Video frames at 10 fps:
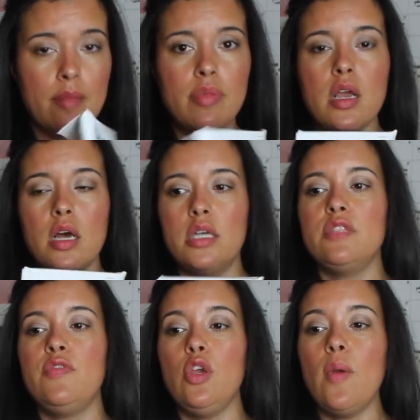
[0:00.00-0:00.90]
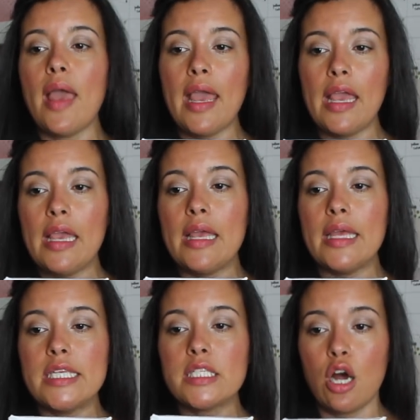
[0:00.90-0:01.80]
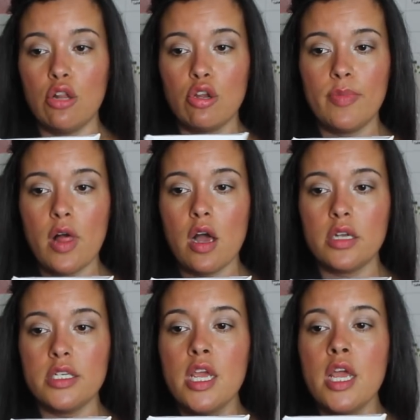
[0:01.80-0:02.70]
and because view A is color blocked,